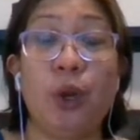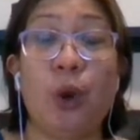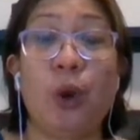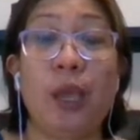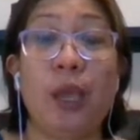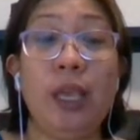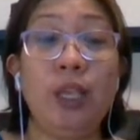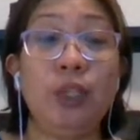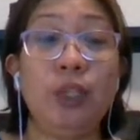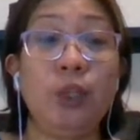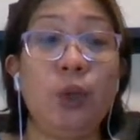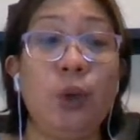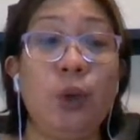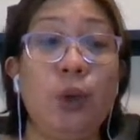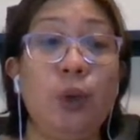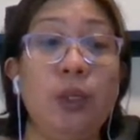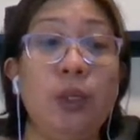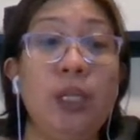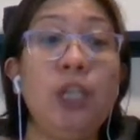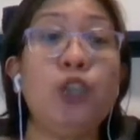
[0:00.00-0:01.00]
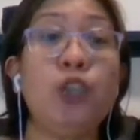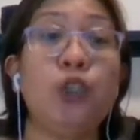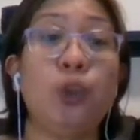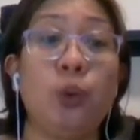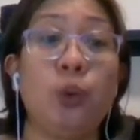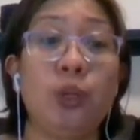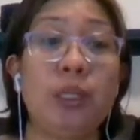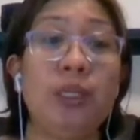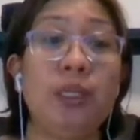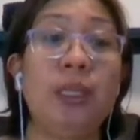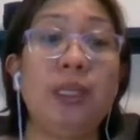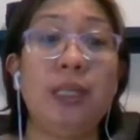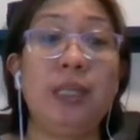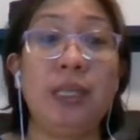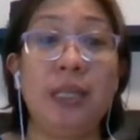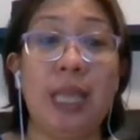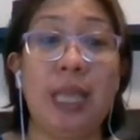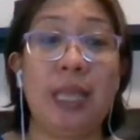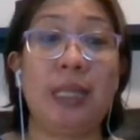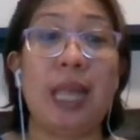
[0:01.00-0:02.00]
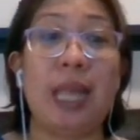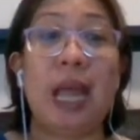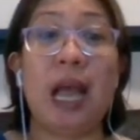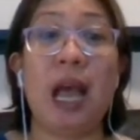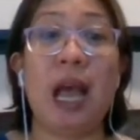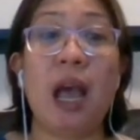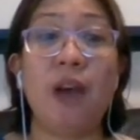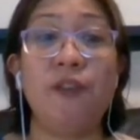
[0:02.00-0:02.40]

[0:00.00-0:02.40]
Okay, so this shows that the data